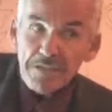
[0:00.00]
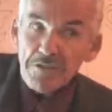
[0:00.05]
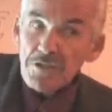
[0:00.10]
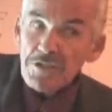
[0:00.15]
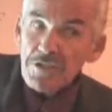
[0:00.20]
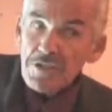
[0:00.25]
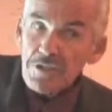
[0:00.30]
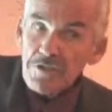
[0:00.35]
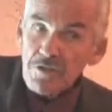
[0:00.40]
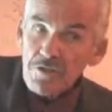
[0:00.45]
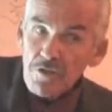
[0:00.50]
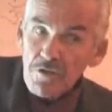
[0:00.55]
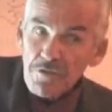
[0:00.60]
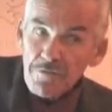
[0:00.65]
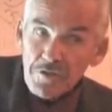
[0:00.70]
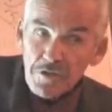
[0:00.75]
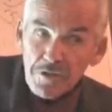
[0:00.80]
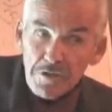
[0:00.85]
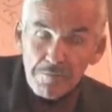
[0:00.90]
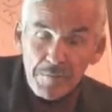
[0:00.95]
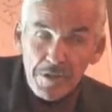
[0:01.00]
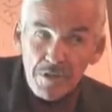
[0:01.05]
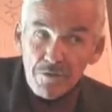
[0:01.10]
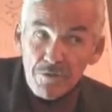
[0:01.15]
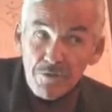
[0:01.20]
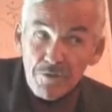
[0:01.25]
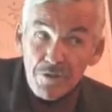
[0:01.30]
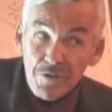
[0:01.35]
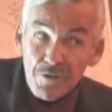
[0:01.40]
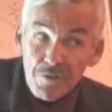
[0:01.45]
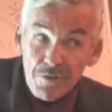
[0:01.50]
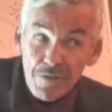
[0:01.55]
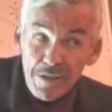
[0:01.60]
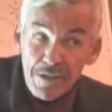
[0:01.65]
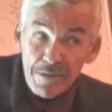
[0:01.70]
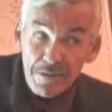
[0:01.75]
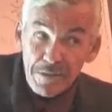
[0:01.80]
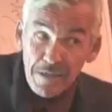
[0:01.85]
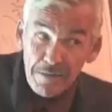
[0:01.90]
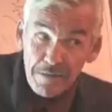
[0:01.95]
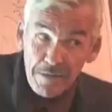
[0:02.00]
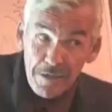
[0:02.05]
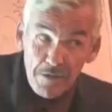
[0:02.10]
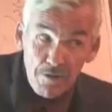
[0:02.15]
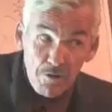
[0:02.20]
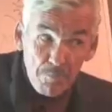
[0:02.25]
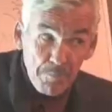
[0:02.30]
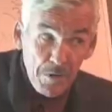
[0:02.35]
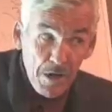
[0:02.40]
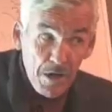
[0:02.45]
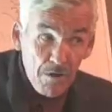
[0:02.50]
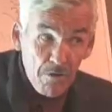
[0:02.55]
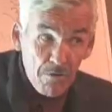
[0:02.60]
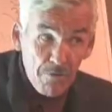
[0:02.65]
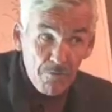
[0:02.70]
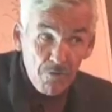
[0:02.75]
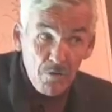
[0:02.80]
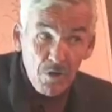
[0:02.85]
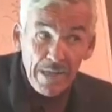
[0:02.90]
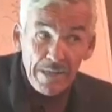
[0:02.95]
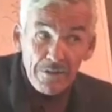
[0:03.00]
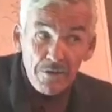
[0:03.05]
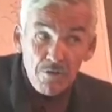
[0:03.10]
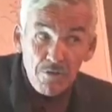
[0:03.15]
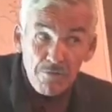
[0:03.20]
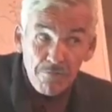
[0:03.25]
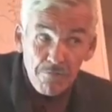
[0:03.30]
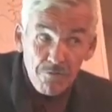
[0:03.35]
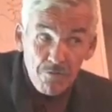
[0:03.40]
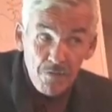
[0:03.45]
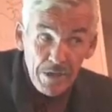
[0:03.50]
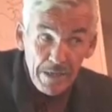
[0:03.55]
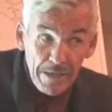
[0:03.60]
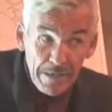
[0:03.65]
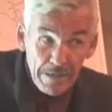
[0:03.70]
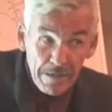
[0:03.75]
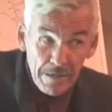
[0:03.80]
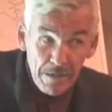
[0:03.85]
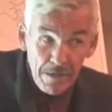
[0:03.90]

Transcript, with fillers: they just get nervous about you. And you think they think you're powerful and they're afraid.